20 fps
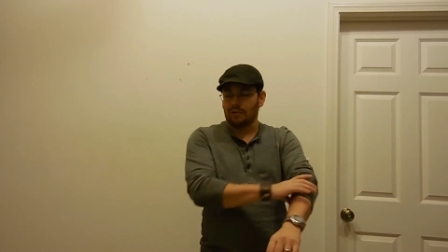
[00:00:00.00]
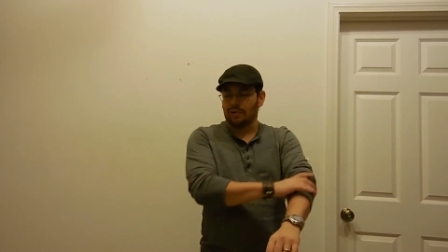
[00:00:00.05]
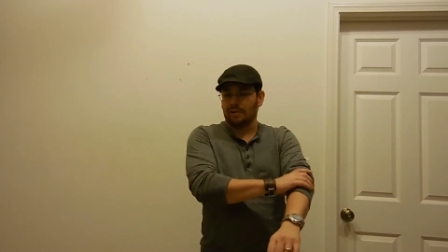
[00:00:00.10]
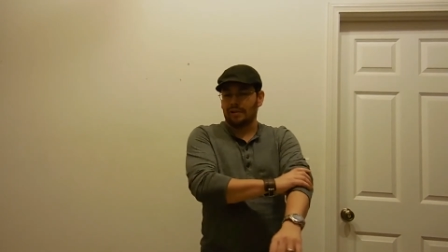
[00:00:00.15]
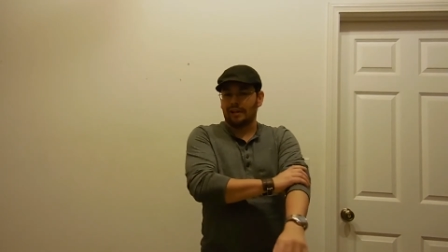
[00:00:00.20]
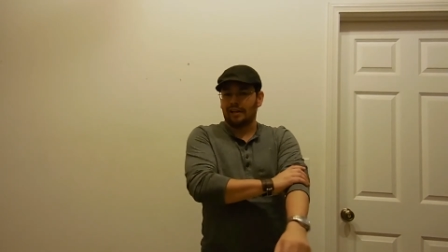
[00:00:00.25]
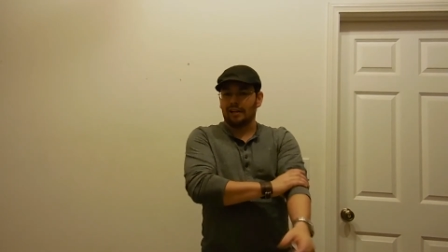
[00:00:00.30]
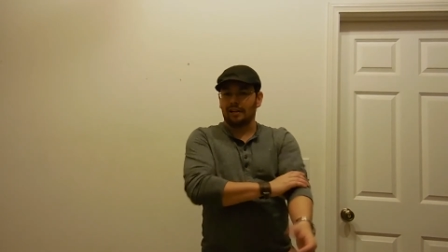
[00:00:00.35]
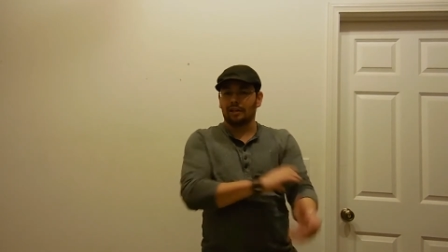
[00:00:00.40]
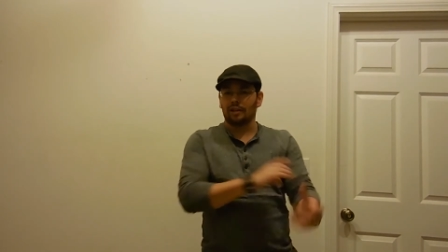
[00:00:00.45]
They're
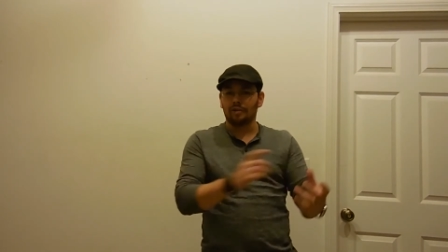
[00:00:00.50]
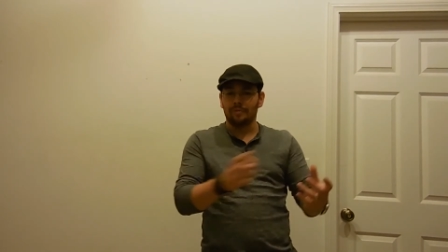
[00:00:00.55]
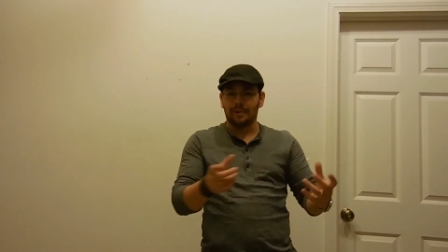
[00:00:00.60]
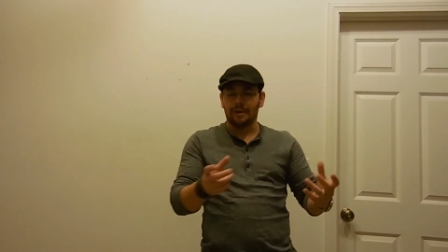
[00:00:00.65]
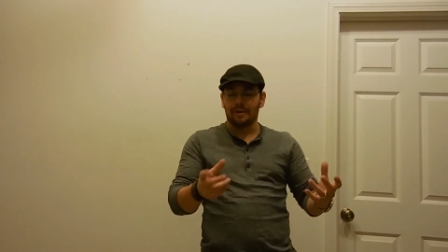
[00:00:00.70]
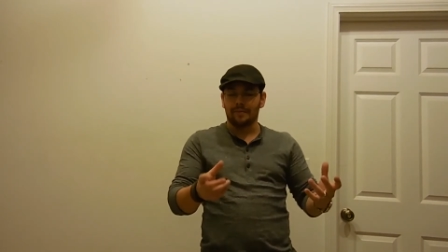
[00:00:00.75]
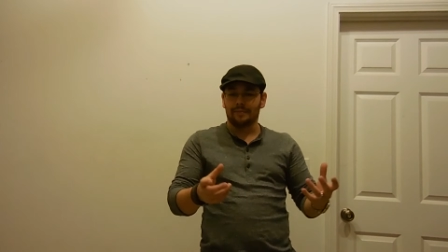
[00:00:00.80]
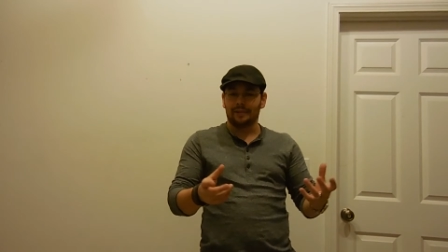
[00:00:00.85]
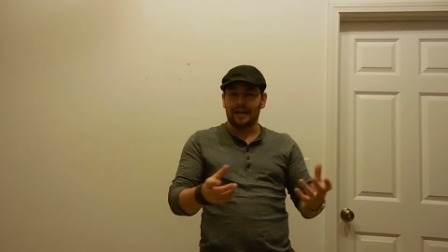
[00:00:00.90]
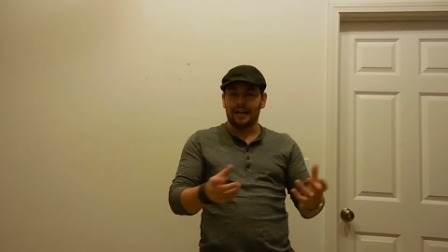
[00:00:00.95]
like an
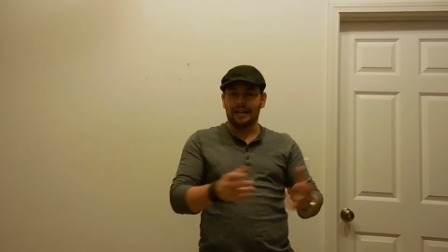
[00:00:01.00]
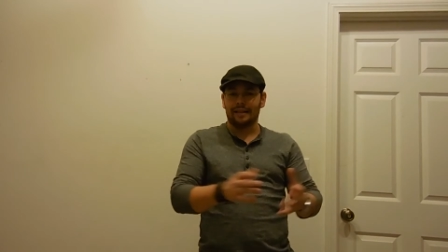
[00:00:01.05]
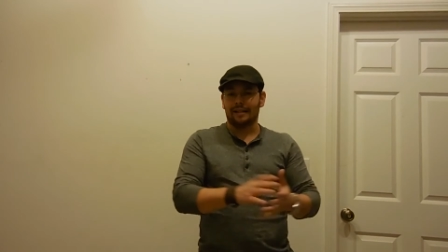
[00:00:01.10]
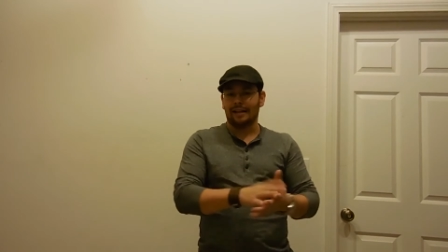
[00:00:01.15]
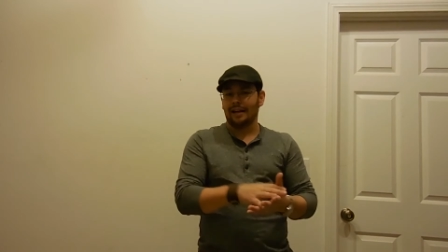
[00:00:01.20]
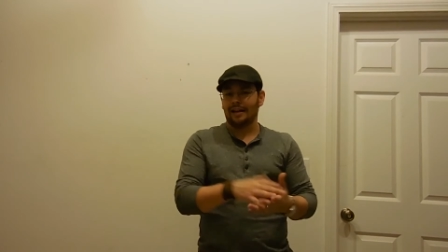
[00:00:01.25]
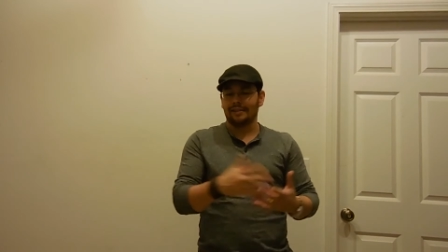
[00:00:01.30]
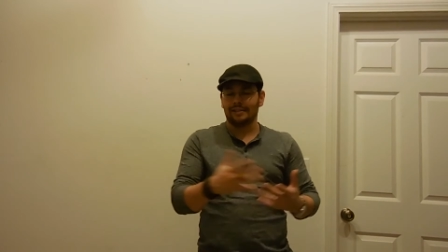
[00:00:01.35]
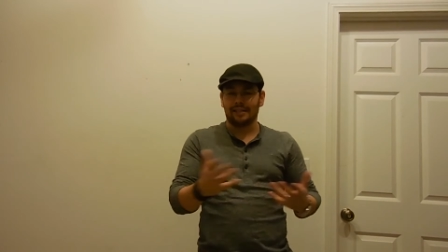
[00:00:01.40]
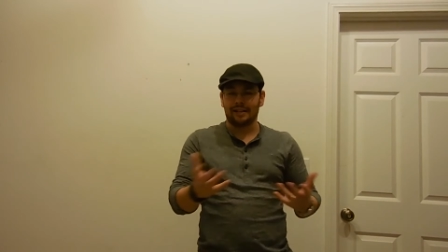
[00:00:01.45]
aluminum light that
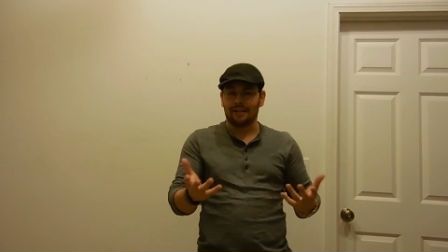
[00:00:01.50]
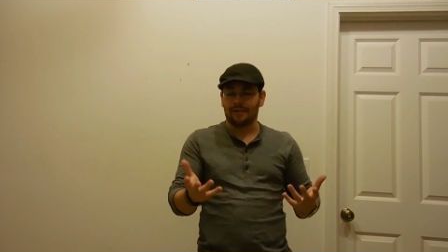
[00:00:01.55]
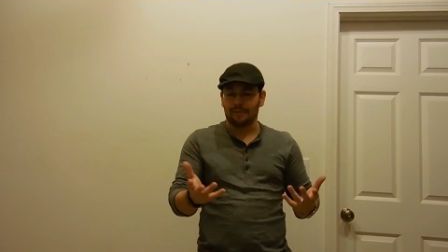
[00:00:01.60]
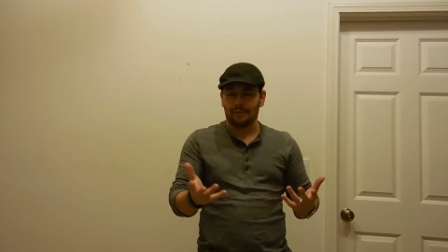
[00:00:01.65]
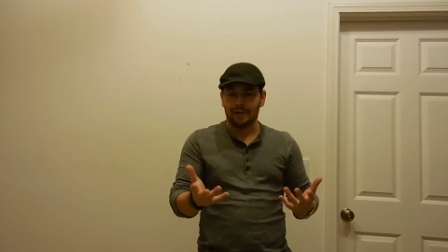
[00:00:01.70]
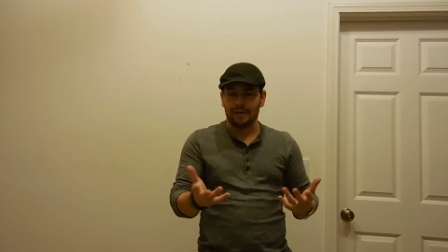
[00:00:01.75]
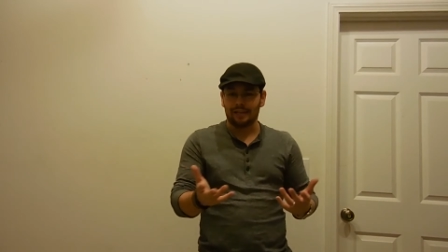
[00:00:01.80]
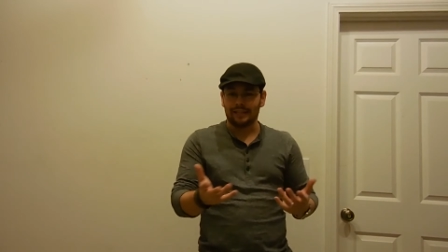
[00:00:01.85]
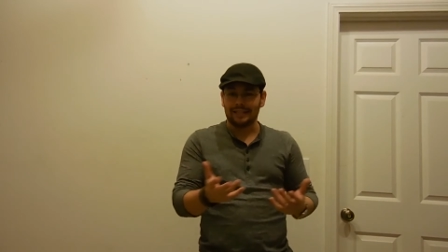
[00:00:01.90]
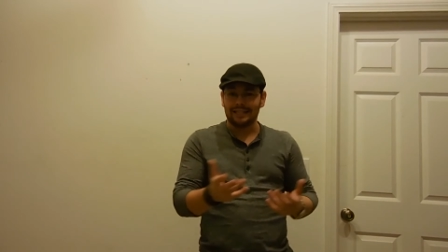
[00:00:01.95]
has like
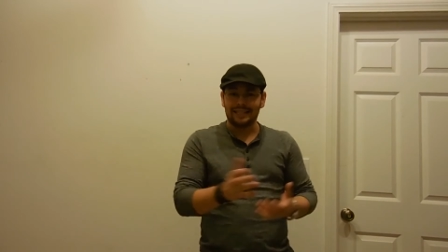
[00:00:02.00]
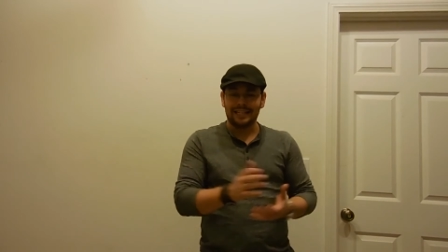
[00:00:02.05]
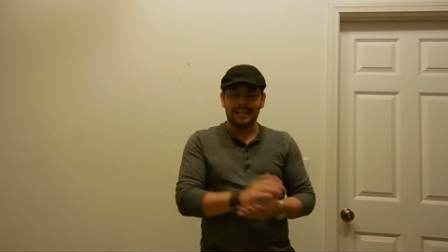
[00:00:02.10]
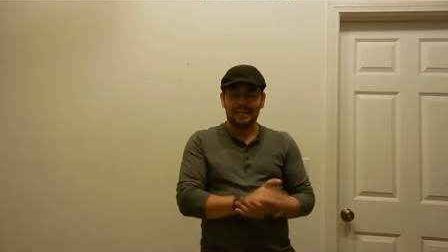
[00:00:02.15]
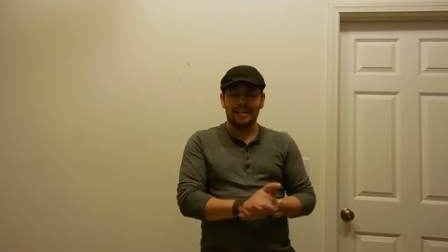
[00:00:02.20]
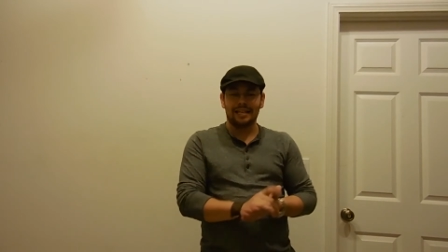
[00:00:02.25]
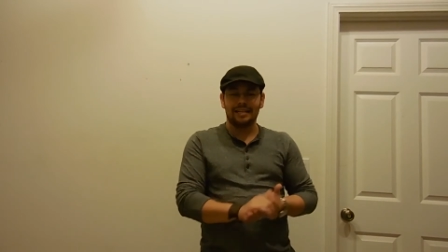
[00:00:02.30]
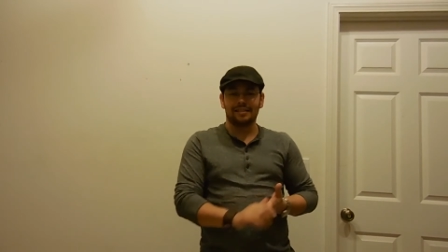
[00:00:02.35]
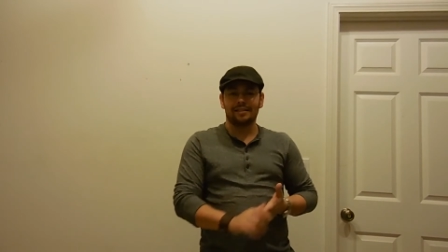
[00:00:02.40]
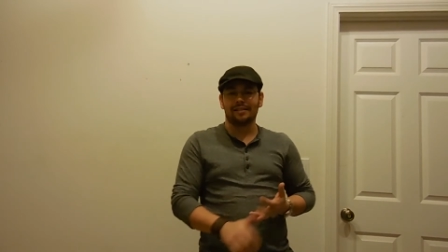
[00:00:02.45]
3
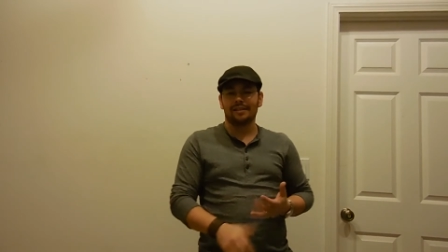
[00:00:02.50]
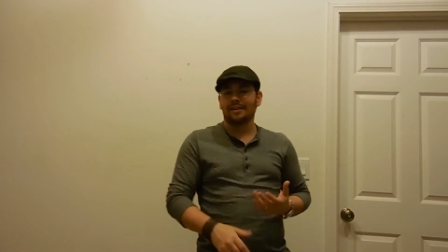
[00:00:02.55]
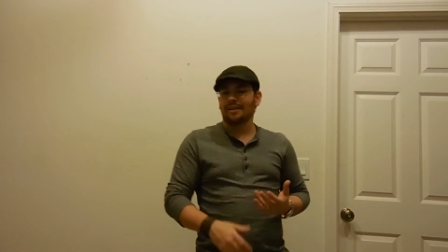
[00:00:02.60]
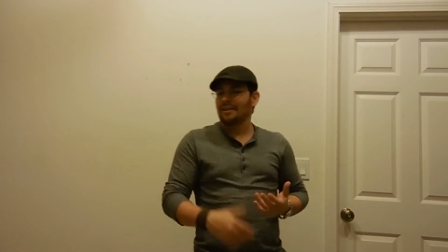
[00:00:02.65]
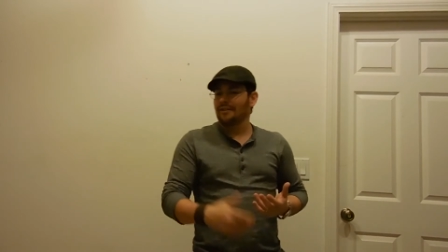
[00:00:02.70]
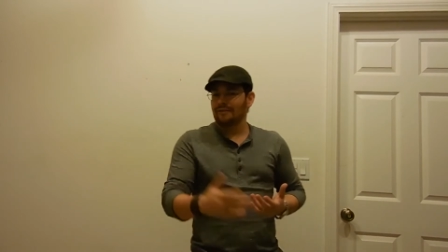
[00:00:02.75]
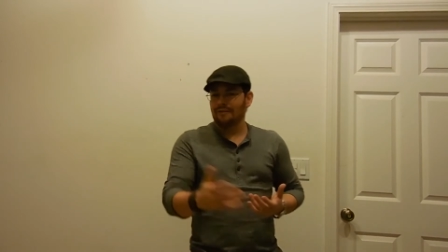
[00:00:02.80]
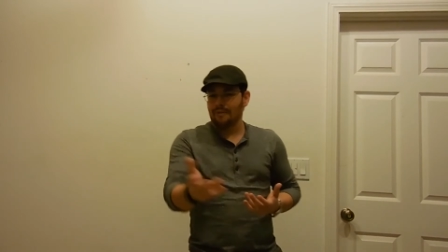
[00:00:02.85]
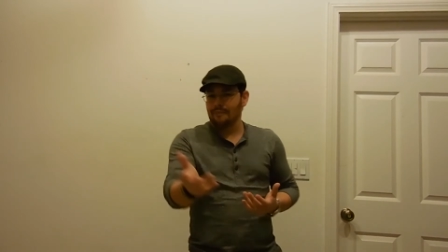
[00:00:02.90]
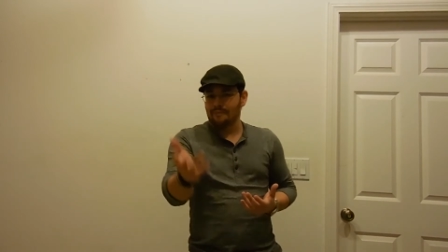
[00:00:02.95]
LEDs
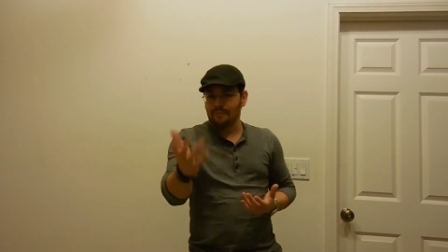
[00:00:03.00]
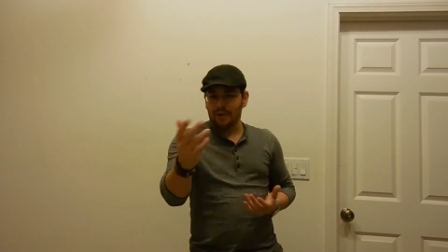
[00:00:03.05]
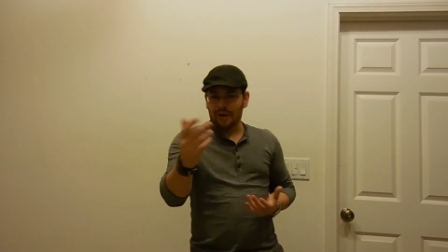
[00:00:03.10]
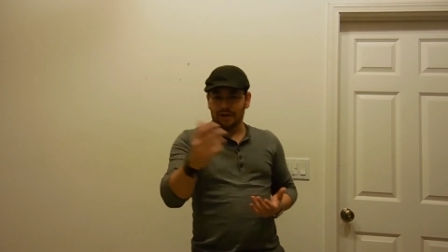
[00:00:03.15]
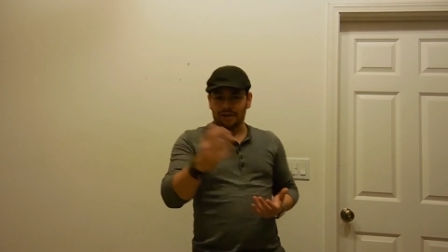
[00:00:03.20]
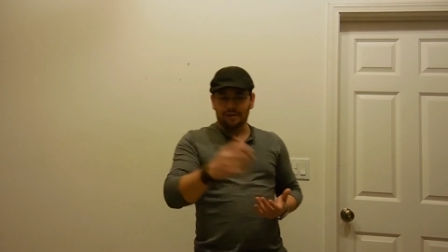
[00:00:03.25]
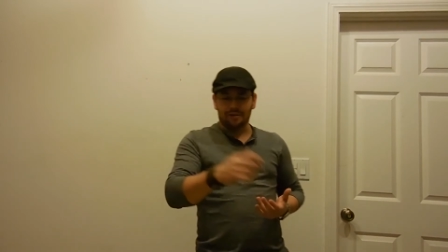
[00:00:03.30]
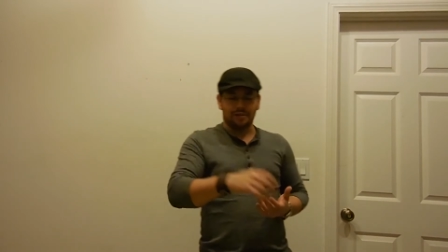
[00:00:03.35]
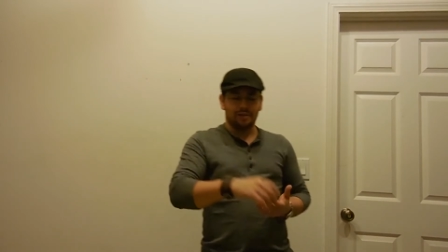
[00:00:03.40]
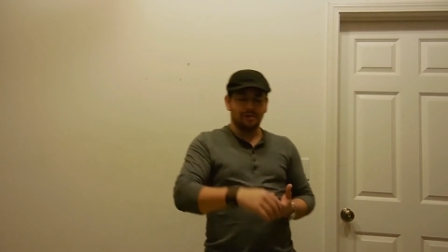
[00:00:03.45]
for $1
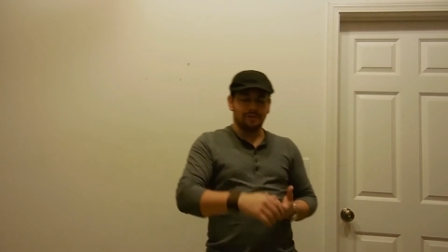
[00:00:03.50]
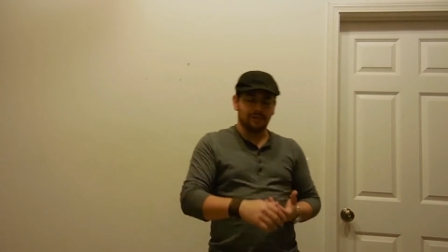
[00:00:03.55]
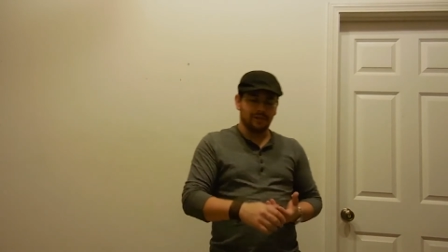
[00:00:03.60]
or $2,